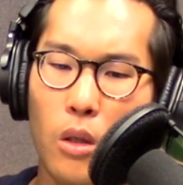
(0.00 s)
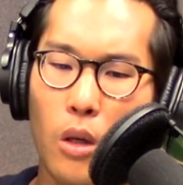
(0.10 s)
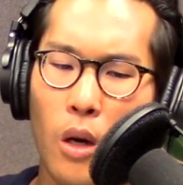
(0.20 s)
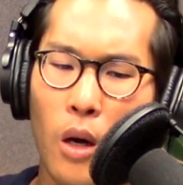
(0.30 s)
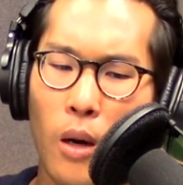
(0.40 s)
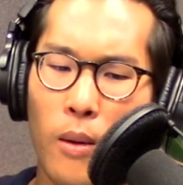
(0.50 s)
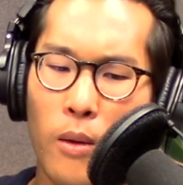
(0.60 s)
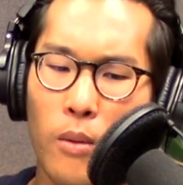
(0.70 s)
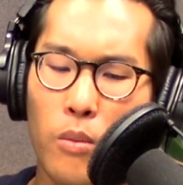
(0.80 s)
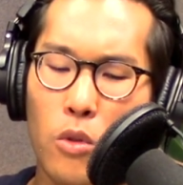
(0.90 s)

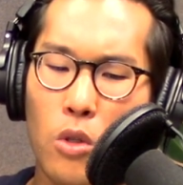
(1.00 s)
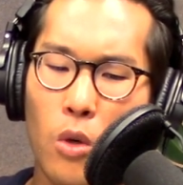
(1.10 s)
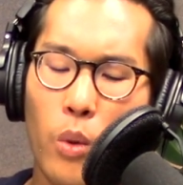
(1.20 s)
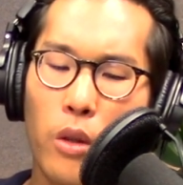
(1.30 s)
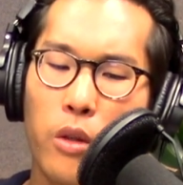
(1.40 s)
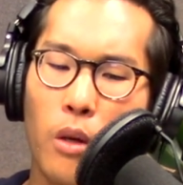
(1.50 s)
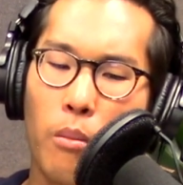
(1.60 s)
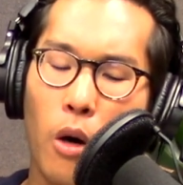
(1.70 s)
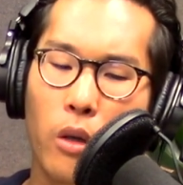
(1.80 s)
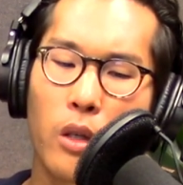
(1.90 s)
so with the
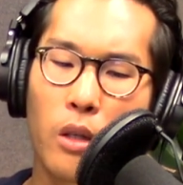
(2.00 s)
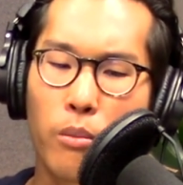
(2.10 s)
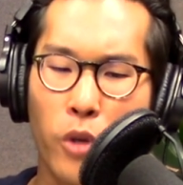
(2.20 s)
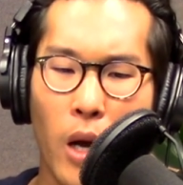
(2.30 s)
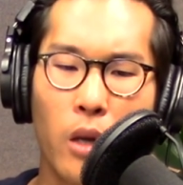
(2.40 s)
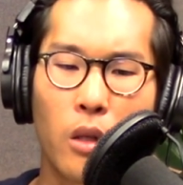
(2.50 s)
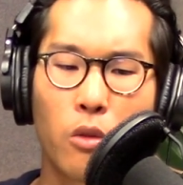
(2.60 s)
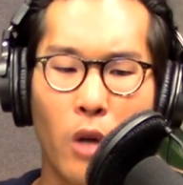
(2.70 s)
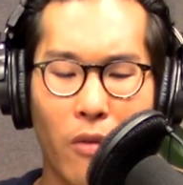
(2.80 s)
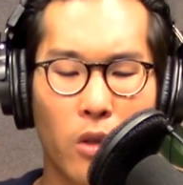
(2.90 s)
marketing, branding,
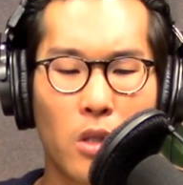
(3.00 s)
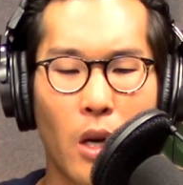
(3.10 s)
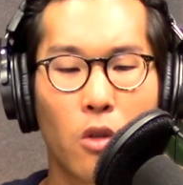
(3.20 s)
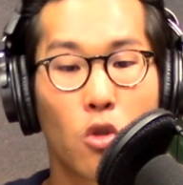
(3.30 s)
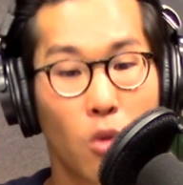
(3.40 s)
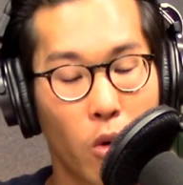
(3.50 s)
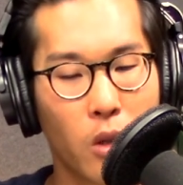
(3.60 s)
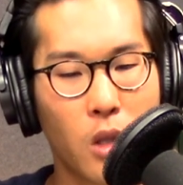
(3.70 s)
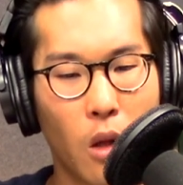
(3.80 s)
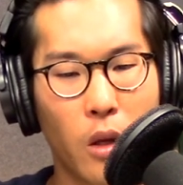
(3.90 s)
graphic design,
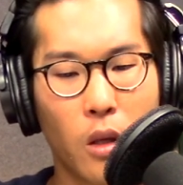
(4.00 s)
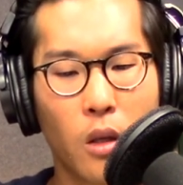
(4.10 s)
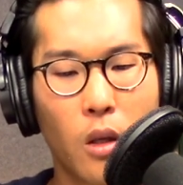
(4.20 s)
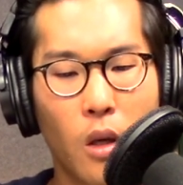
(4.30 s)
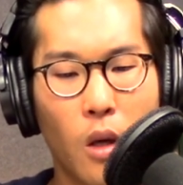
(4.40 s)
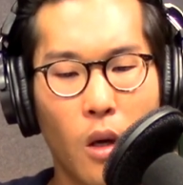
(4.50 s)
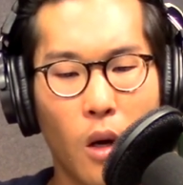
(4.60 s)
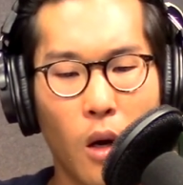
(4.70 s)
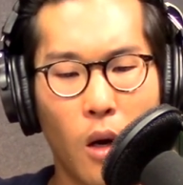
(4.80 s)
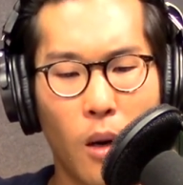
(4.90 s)
storytelling.
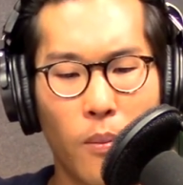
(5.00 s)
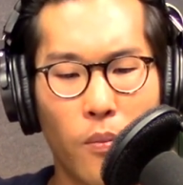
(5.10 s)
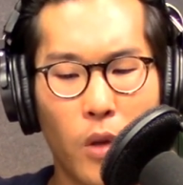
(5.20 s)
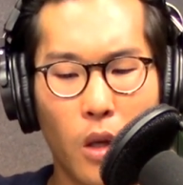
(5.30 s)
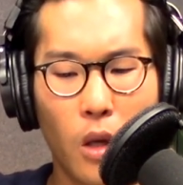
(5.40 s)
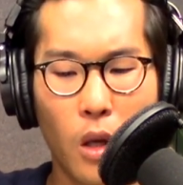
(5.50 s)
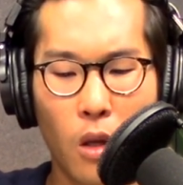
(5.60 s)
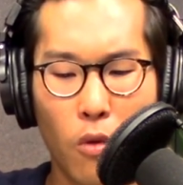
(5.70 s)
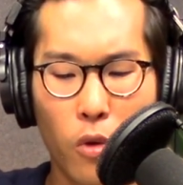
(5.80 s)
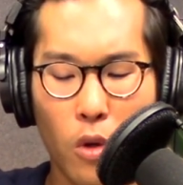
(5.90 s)

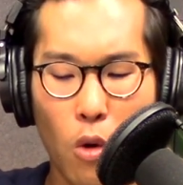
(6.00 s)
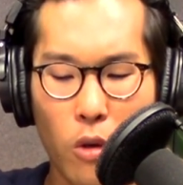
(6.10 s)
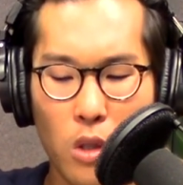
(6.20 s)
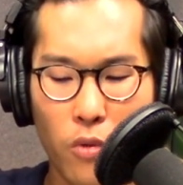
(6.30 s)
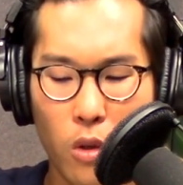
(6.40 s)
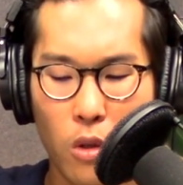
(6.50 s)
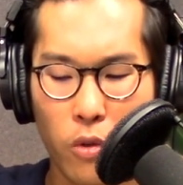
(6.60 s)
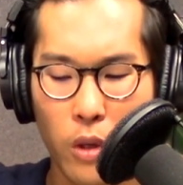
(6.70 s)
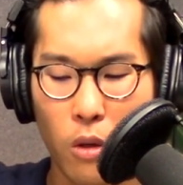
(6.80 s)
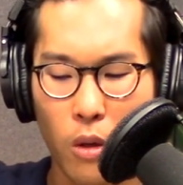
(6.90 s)
over the course of your
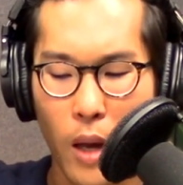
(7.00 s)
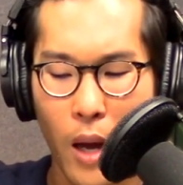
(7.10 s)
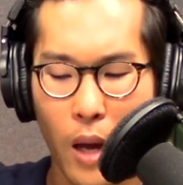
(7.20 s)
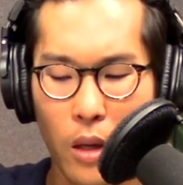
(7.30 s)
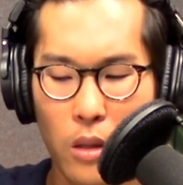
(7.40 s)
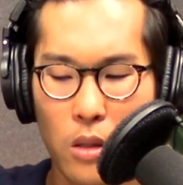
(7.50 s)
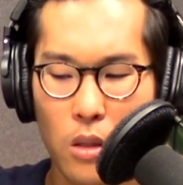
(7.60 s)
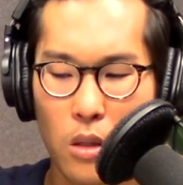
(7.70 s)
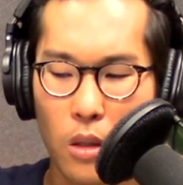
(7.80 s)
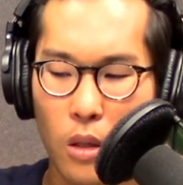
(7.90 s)
career,
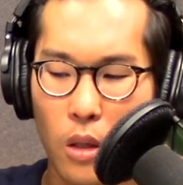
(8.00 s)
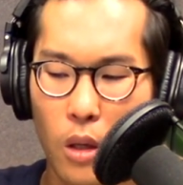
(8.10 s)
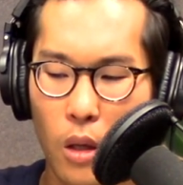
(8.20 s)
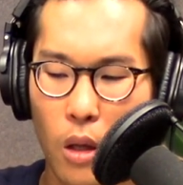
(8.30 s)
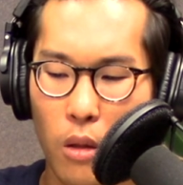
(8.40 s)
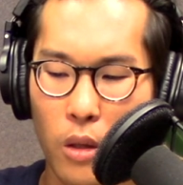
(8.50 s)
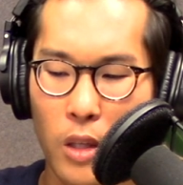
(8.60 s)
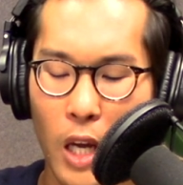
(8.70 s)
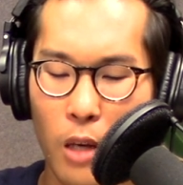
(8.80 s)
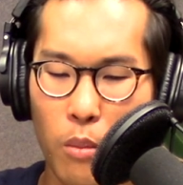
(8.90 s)
has the
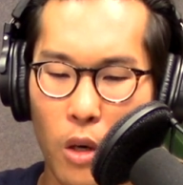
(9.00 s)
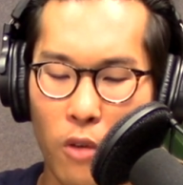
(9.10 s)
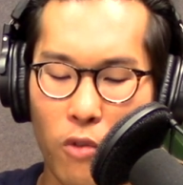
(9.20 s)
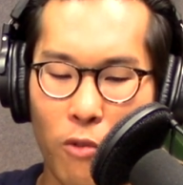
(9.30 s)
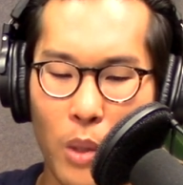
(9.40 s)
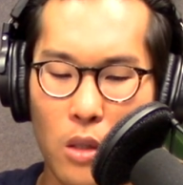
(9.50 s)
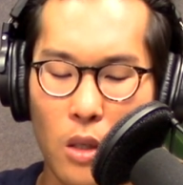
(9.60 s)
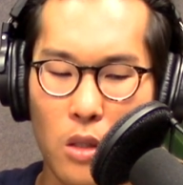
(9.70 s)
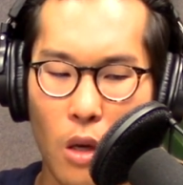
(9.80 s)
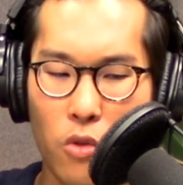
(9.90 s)
game of being
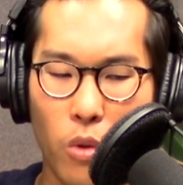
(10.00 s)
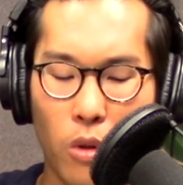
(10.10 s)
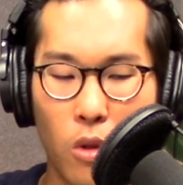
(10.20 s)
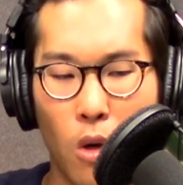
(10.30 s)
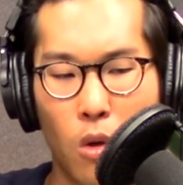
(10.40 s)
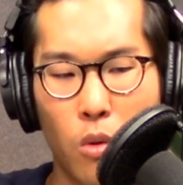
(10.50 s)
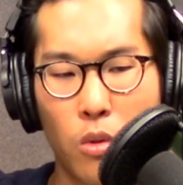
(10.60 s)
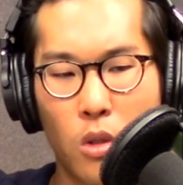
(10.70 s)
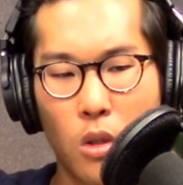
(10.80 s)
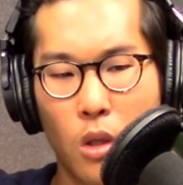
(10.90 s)
successful in
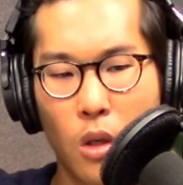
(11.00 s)
those